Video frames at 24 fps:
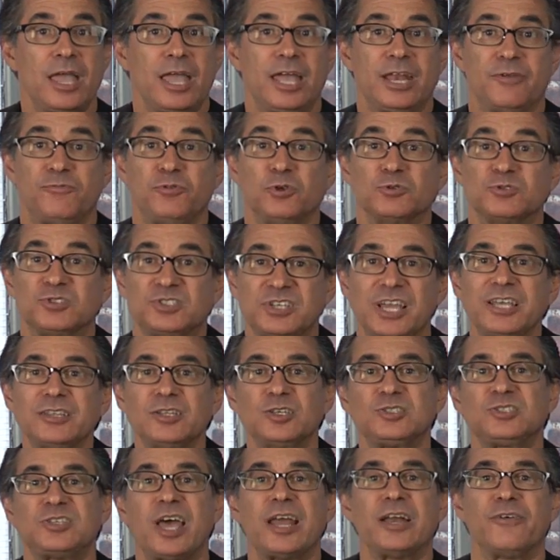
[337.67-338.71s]
And if you've seen
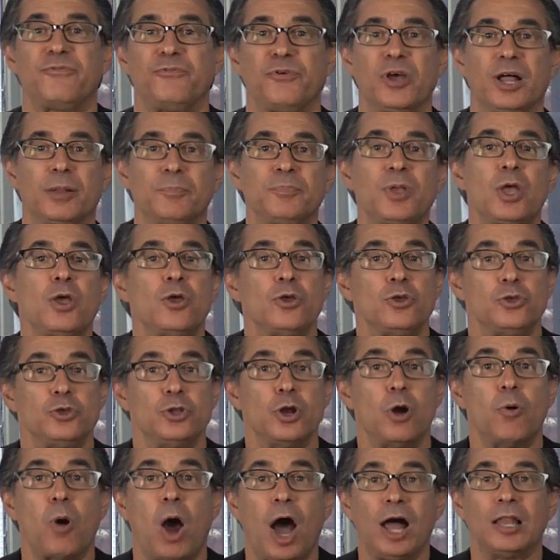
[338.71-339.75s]
the Senna film, you
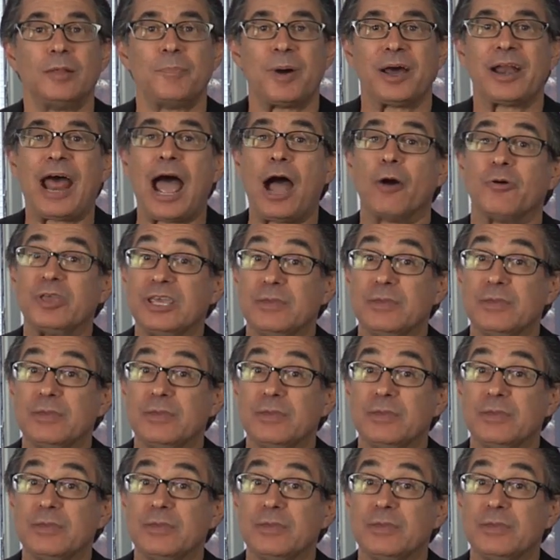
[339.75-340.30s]
know all about how